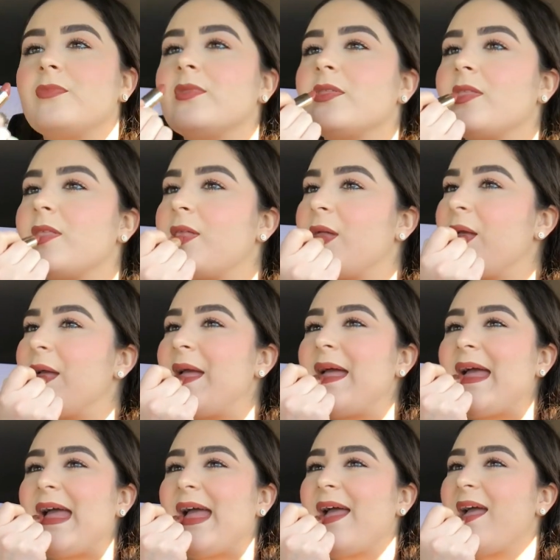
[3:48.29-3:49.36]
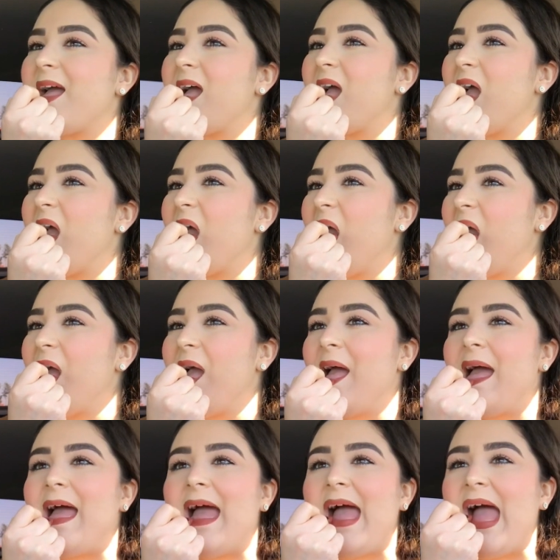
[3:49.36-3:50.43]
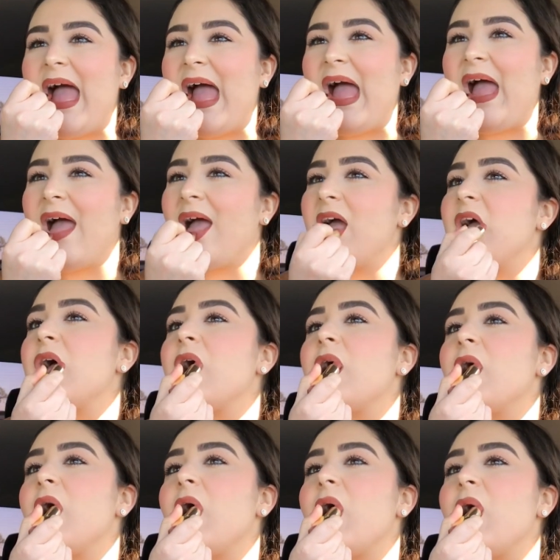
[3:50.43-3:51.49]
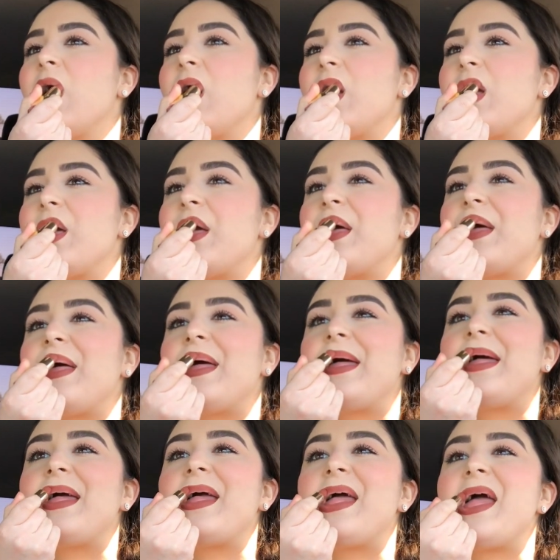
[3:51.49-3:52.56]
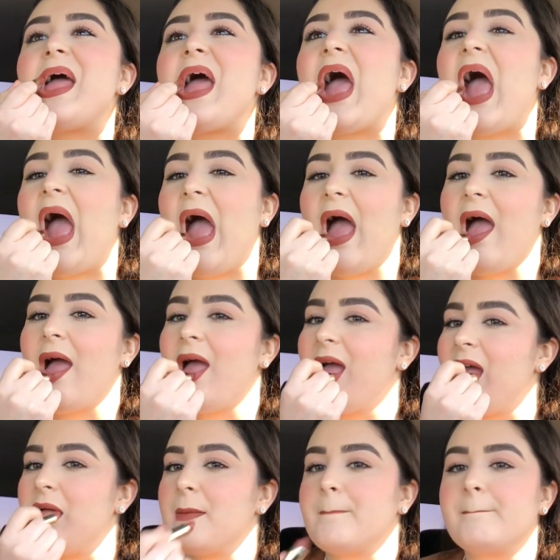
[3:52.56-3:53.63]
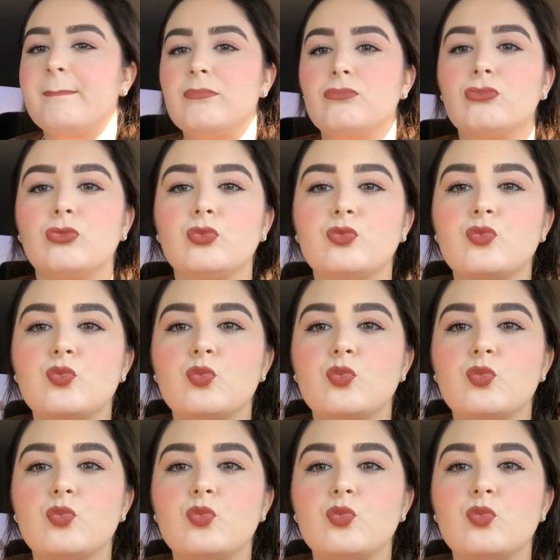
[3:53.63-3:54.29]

(silence)